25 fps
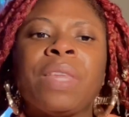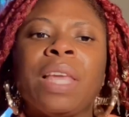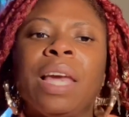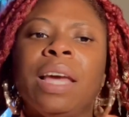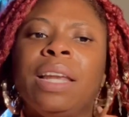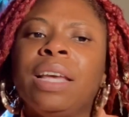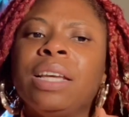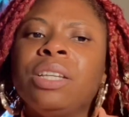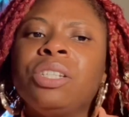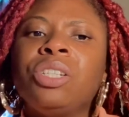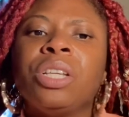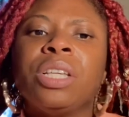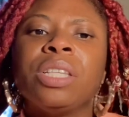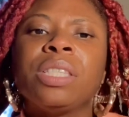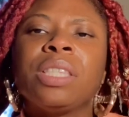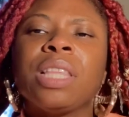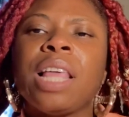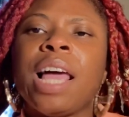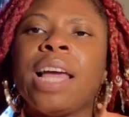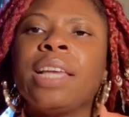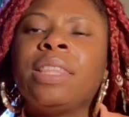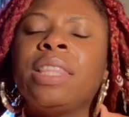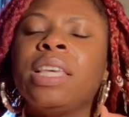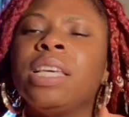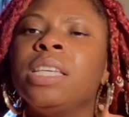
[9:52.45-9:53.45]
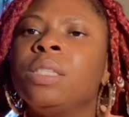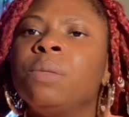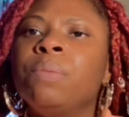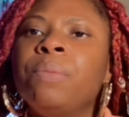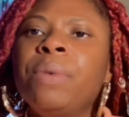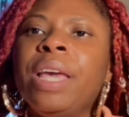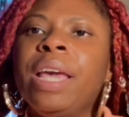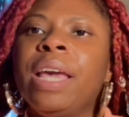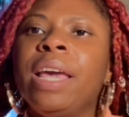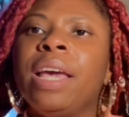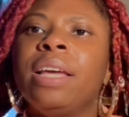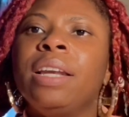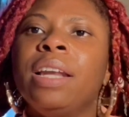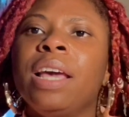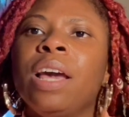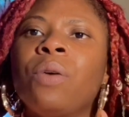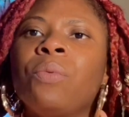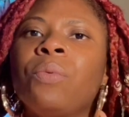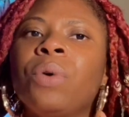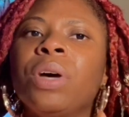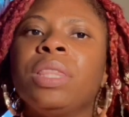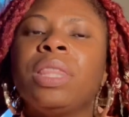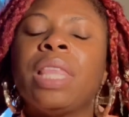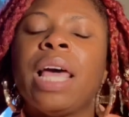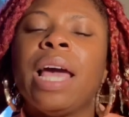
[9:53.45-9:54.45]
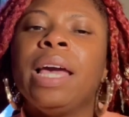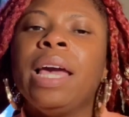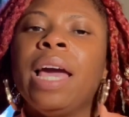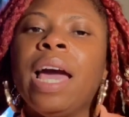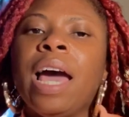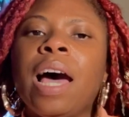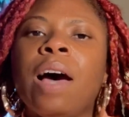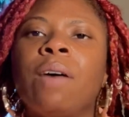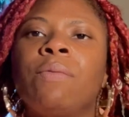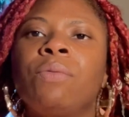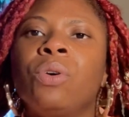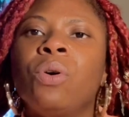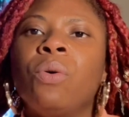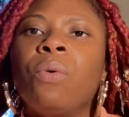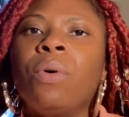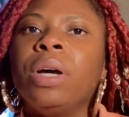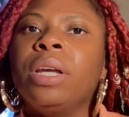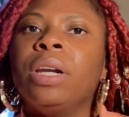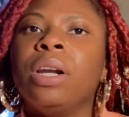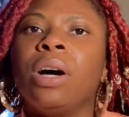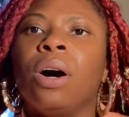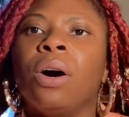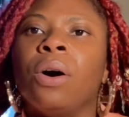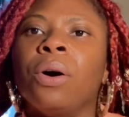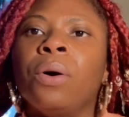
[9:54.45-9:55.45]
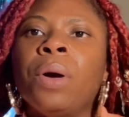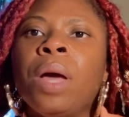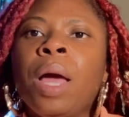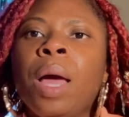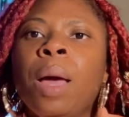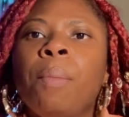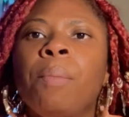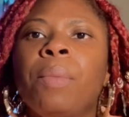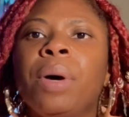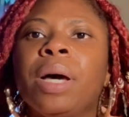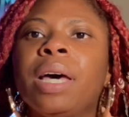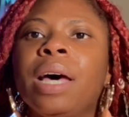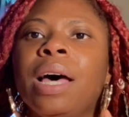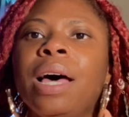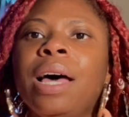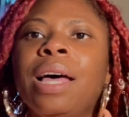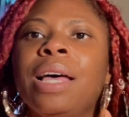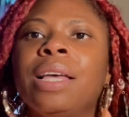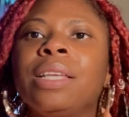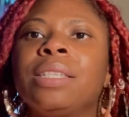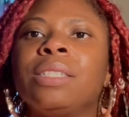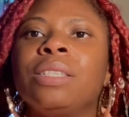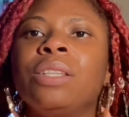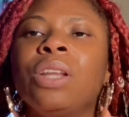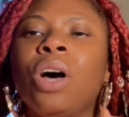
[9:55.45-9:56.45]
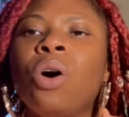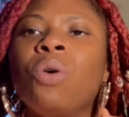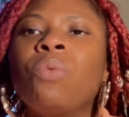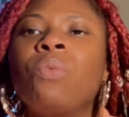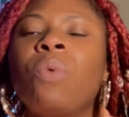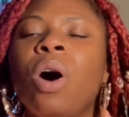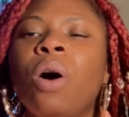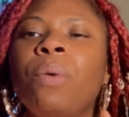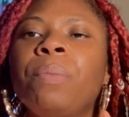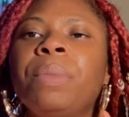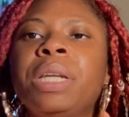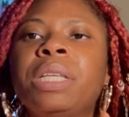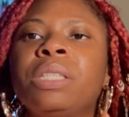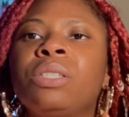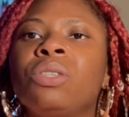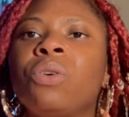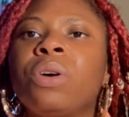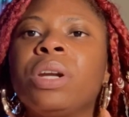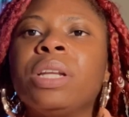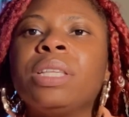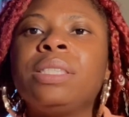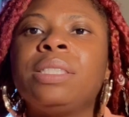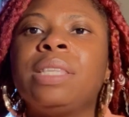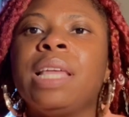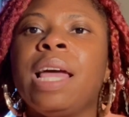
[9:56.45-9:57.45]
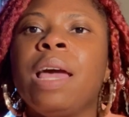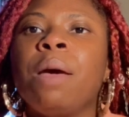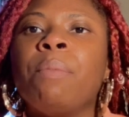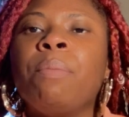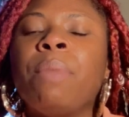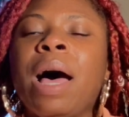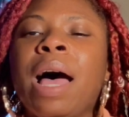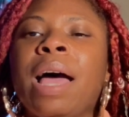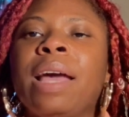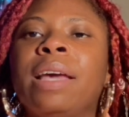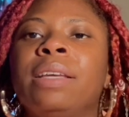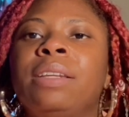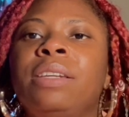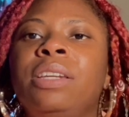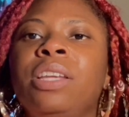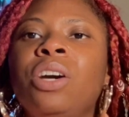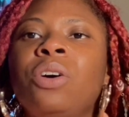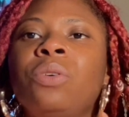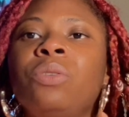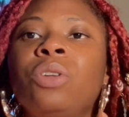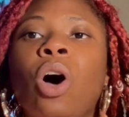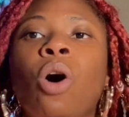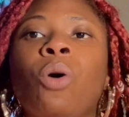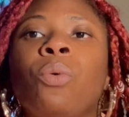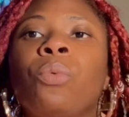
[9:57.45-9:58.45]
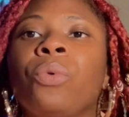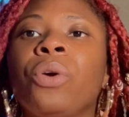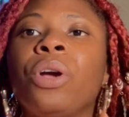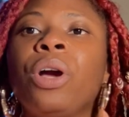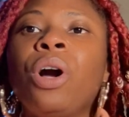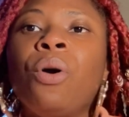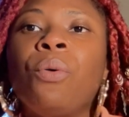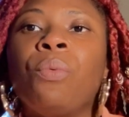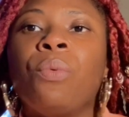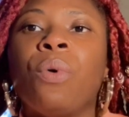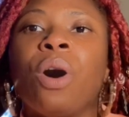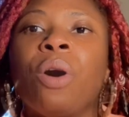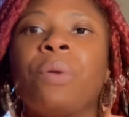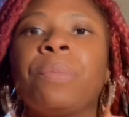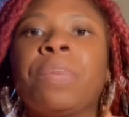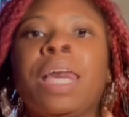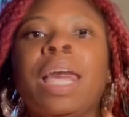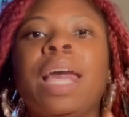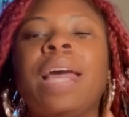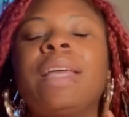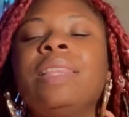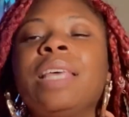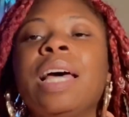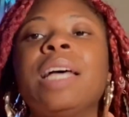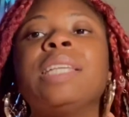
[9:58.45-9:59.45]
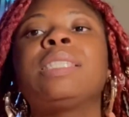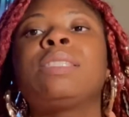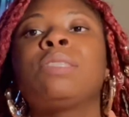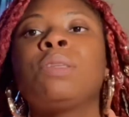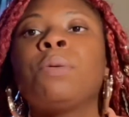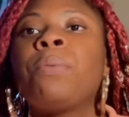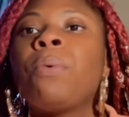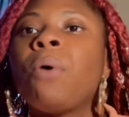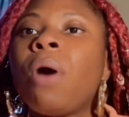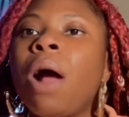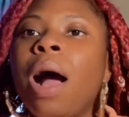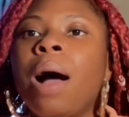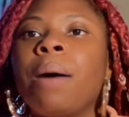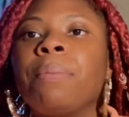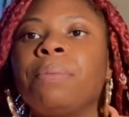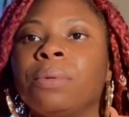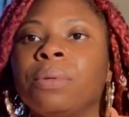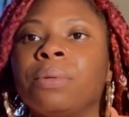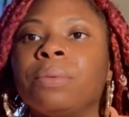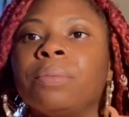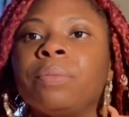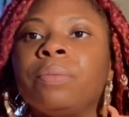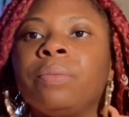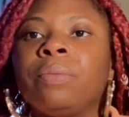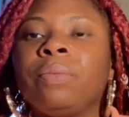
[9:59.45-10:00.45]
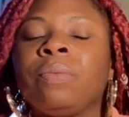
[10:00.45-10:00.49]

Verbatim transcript: And it's just like these men and what they have going on because no woman is going to stand by and deal, no real woman. And that's the problem.